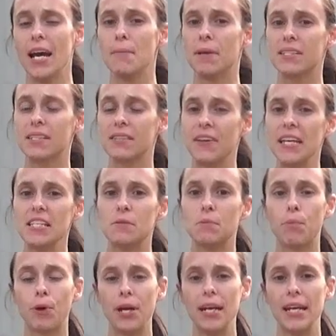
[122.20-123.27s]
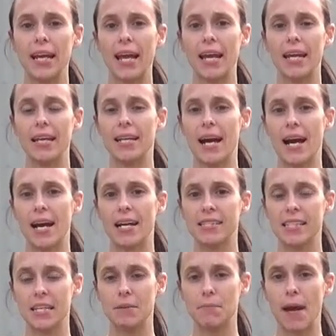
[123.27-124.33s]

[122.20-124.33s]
because if he's breeding a 9-10